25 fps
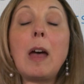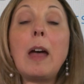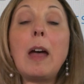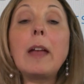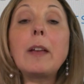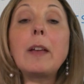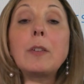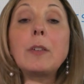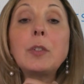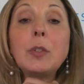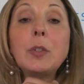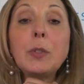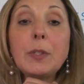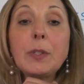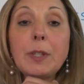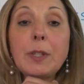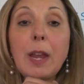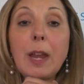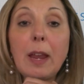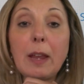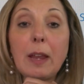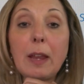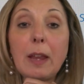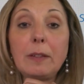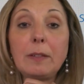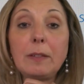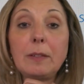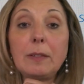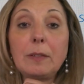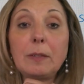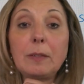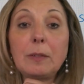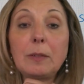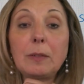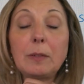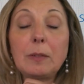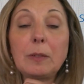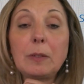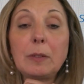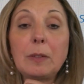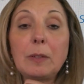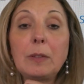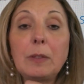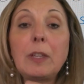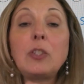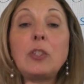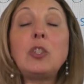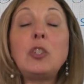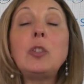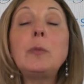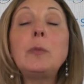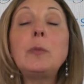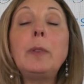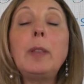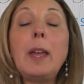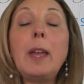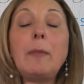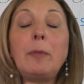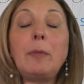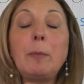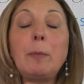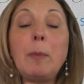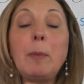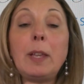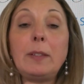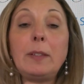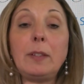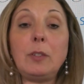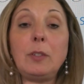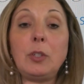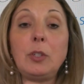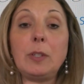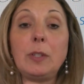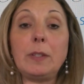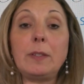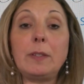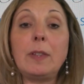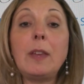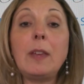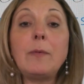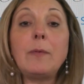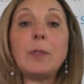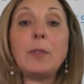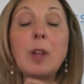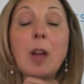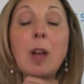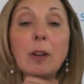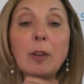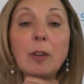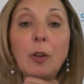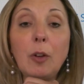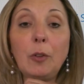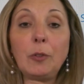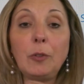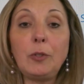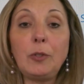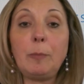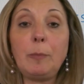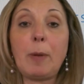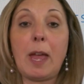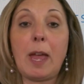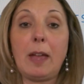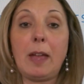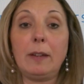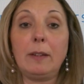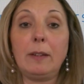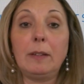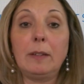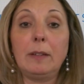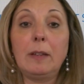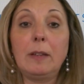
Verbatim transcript: I understand that you've left messages, they've not called you back.